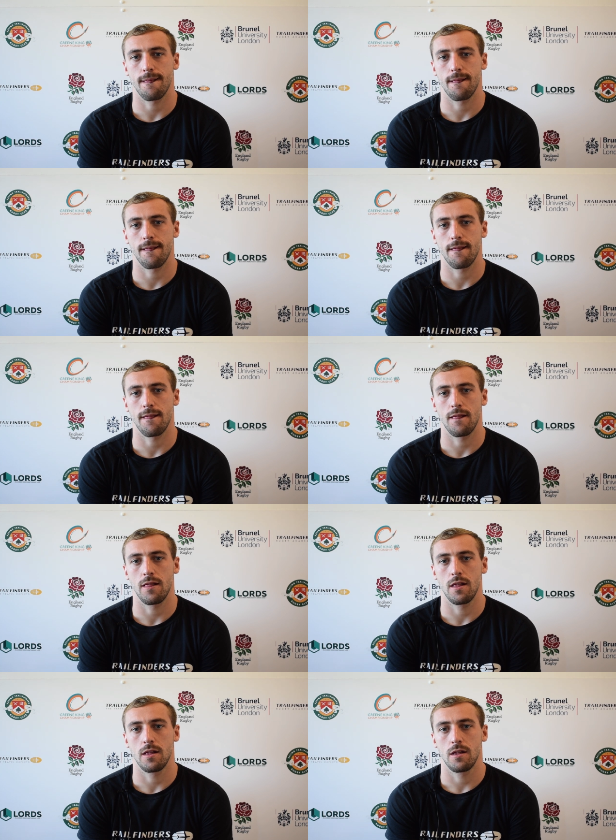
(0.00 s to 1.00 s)
first couple of games,
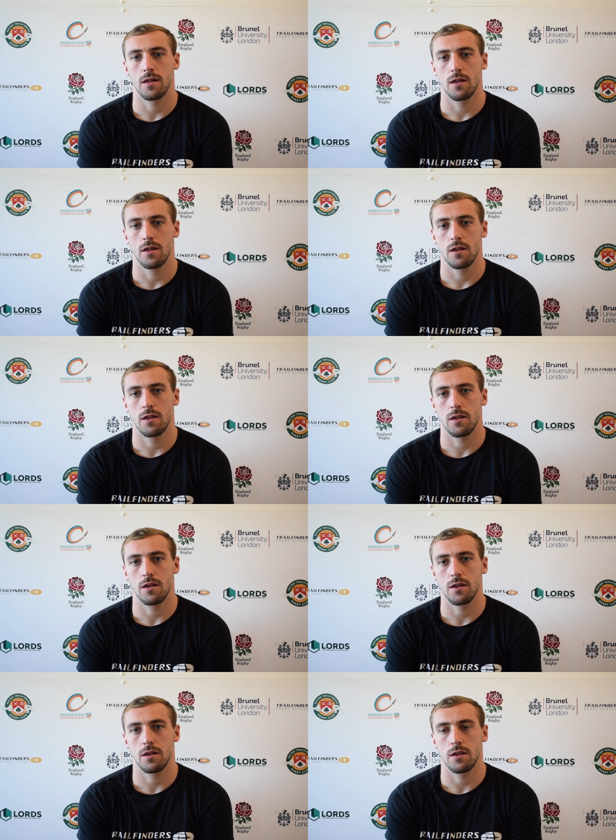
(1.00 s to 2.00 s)
perhaps, and then kind of build
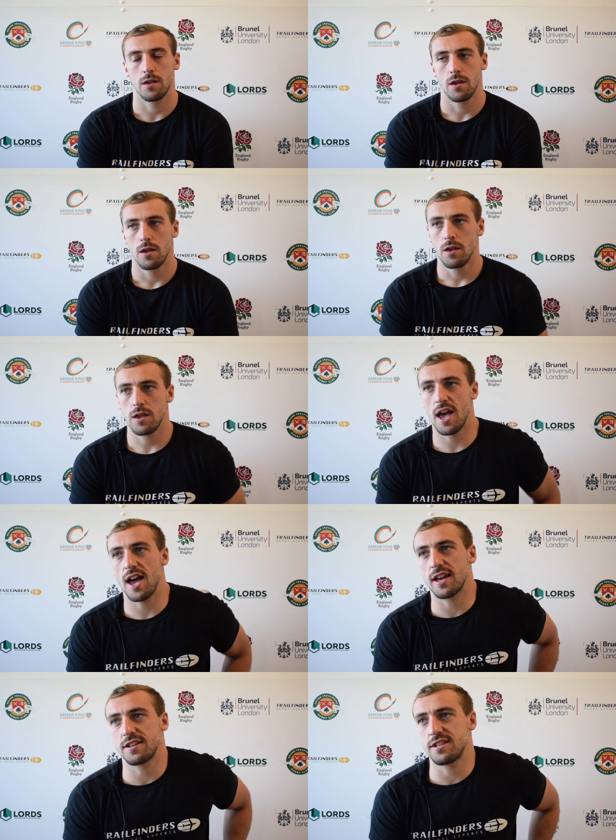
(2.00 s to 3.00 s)
from there? Yeah,
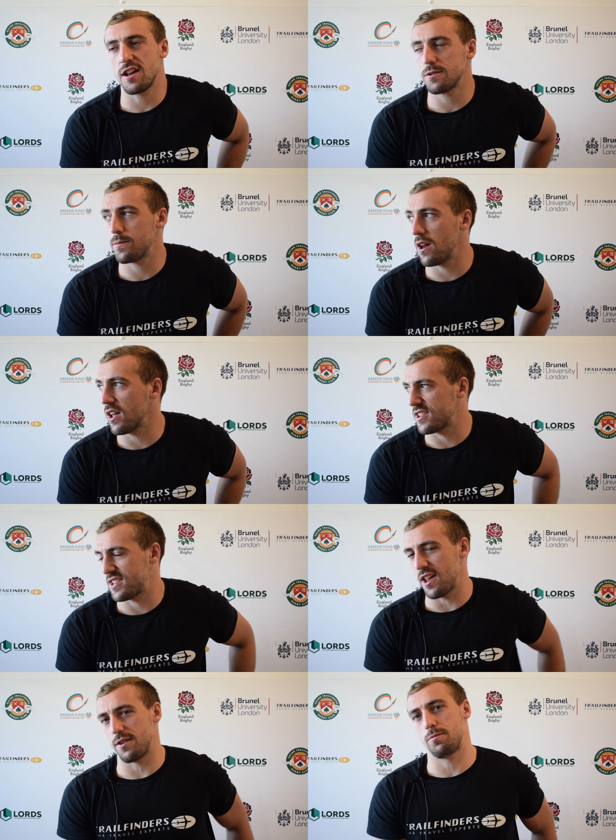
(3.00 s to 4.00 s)
I guess it's nice. But like I
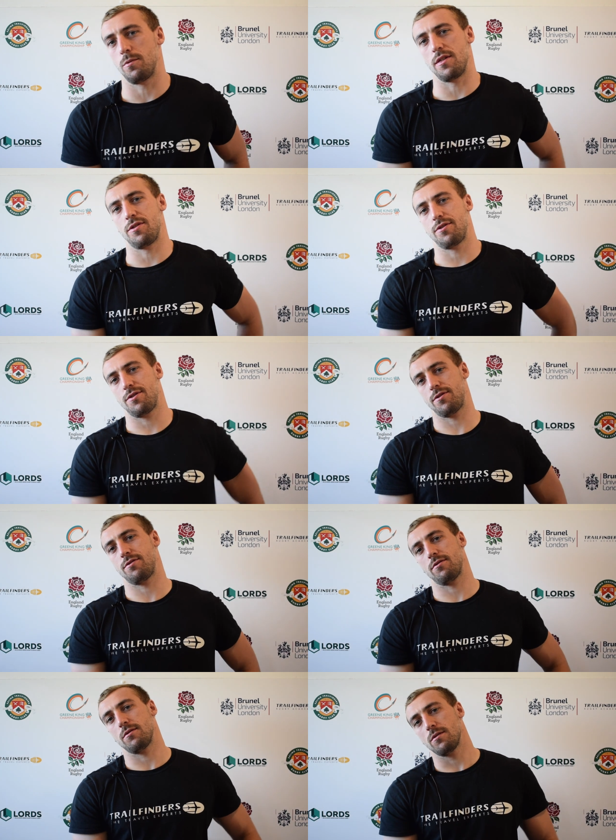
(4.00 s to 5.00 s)
said,
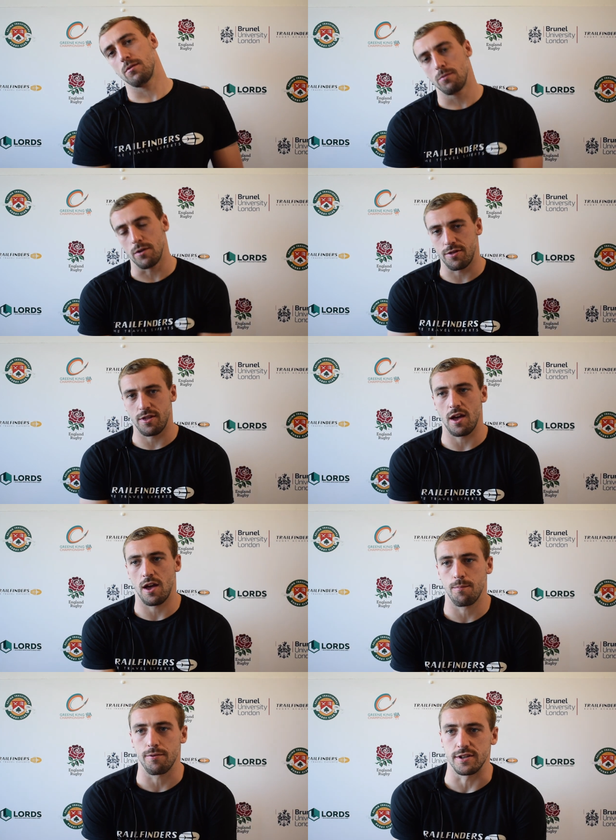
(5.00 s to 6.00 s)
with with
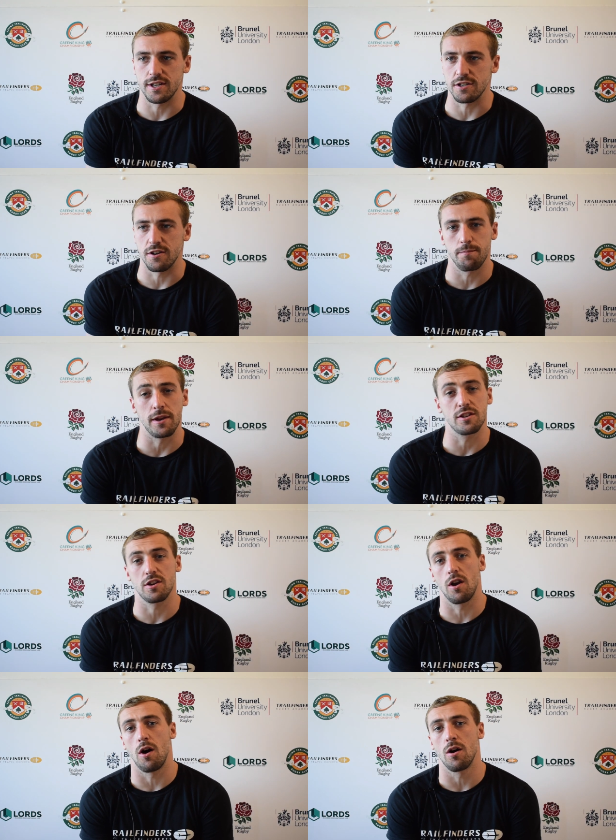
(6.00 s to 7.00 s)
uh, pre-season have been
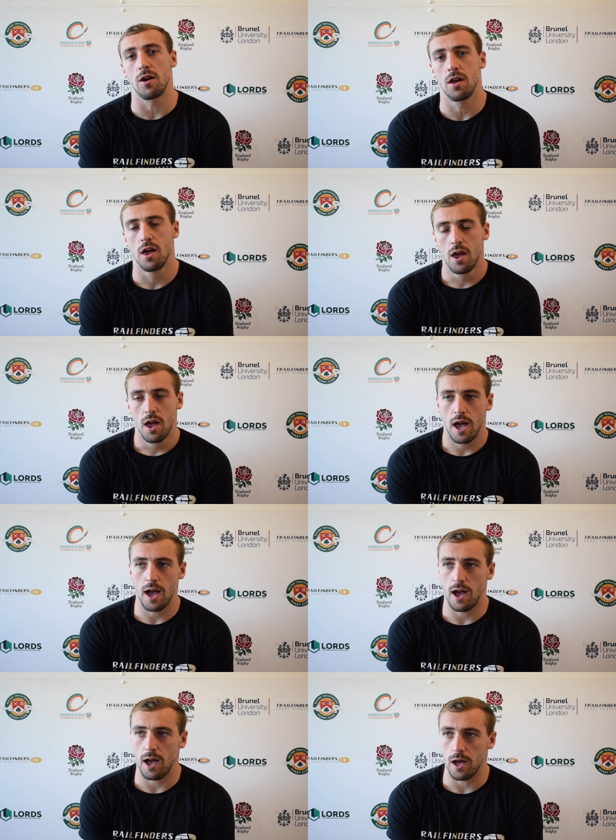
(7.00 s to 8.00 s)
so long.
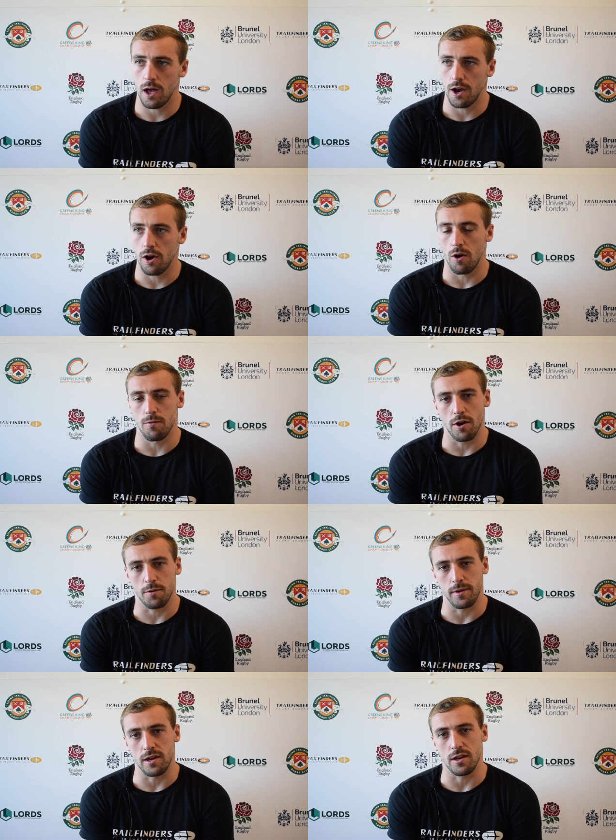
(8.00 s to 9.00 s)
Uh, and a lot of
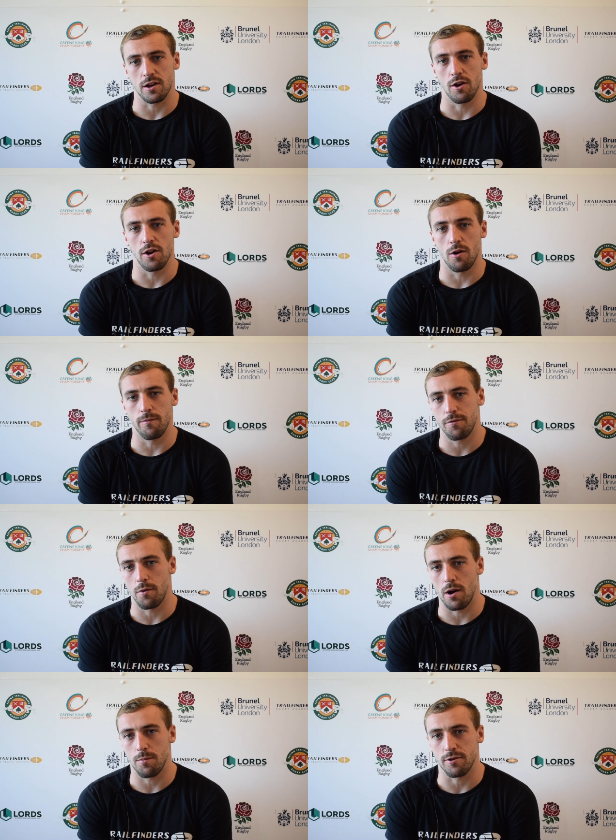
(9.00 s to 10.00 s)
rugby going on
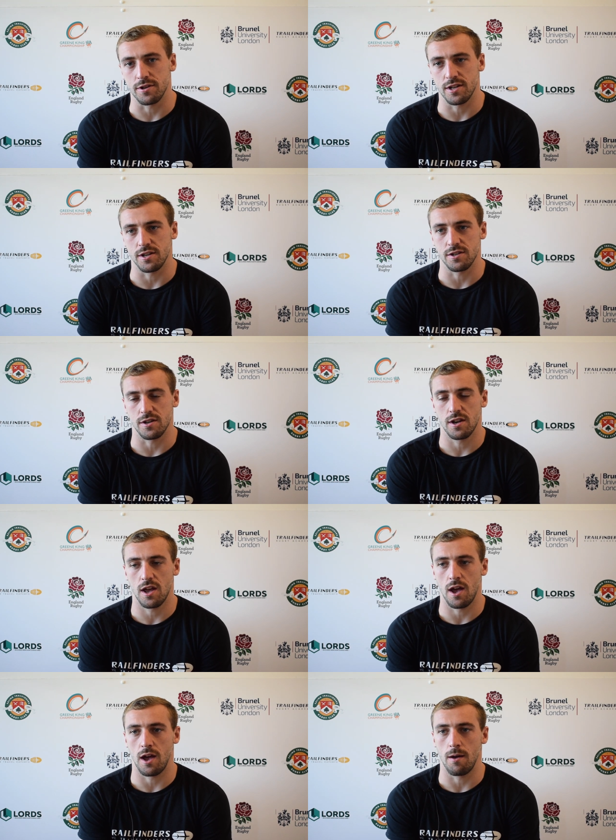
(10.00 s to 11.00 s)
throughout pre-season.
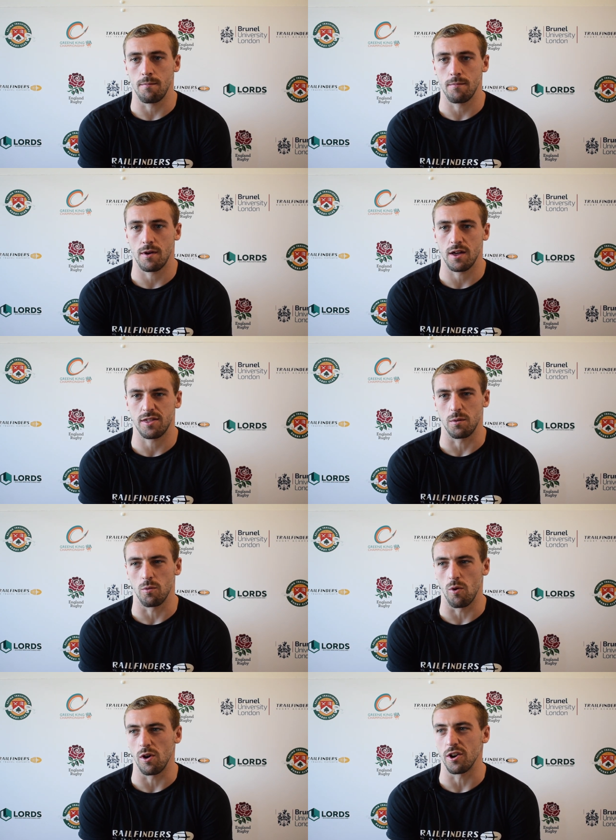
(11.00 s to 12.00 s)
Um, I think
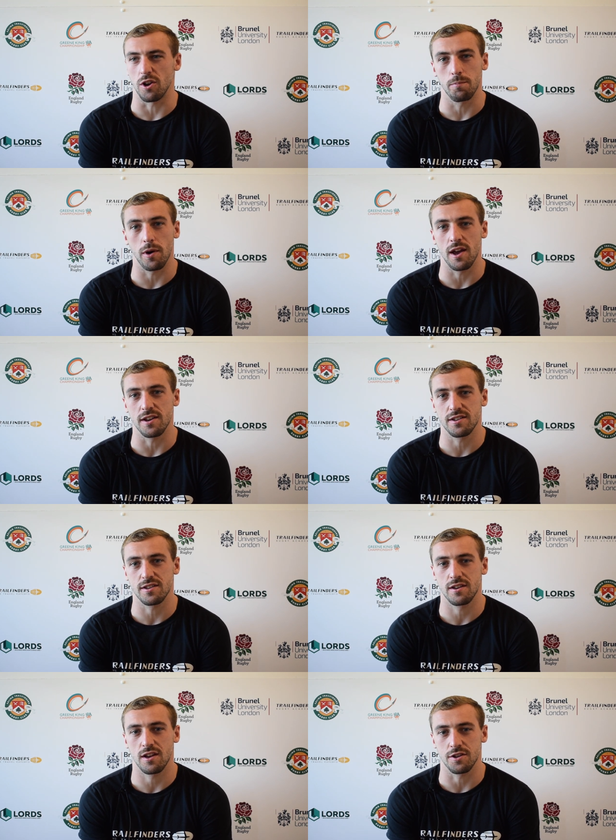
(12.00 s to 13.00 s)
we're all in a good
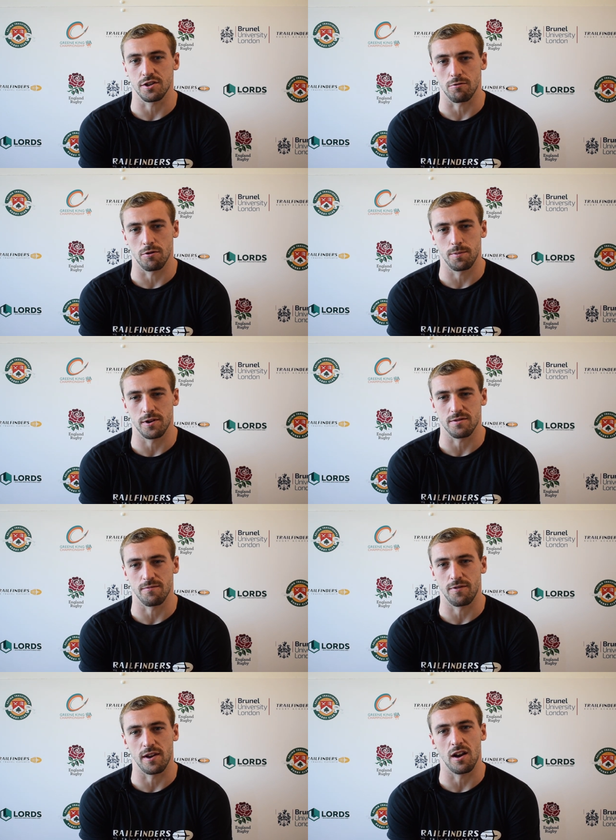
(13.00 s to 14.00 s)
place as a group. It doesn't
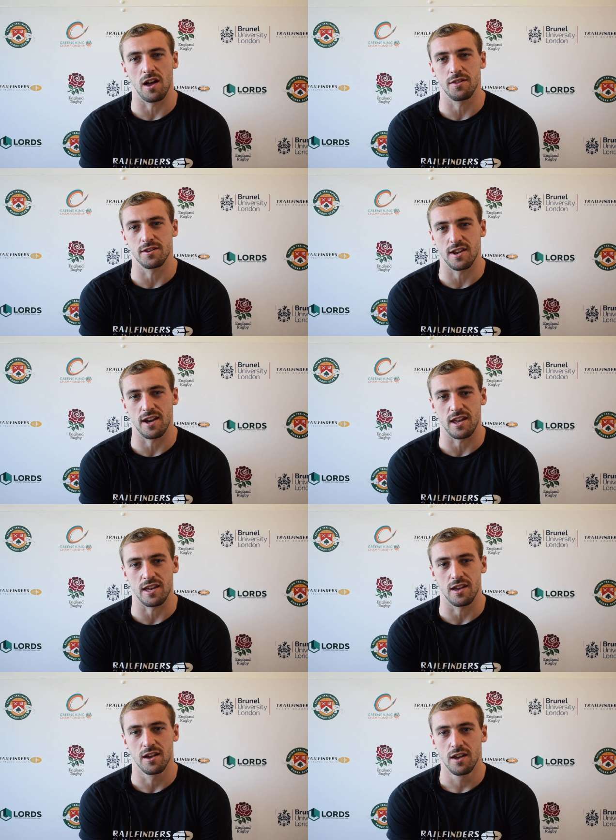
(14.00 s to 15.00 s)
feel like there's
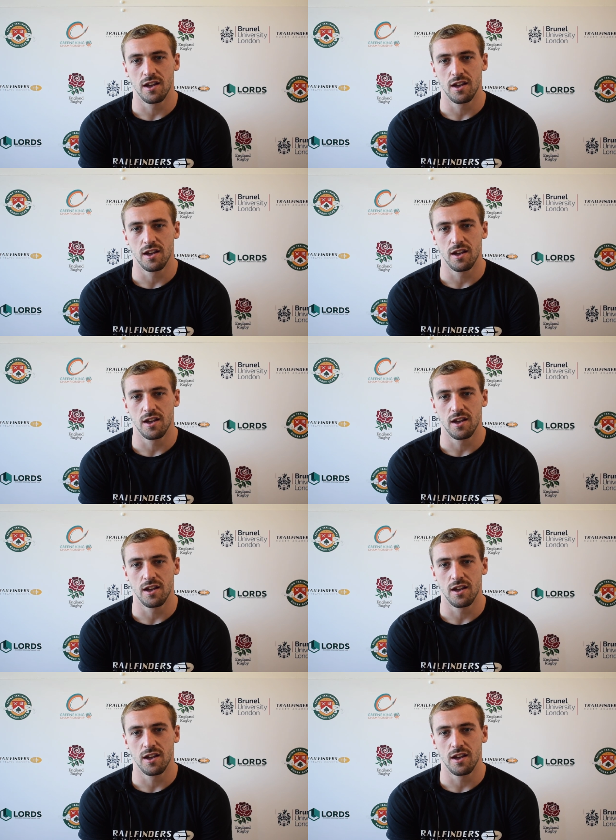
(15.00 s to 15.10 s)
any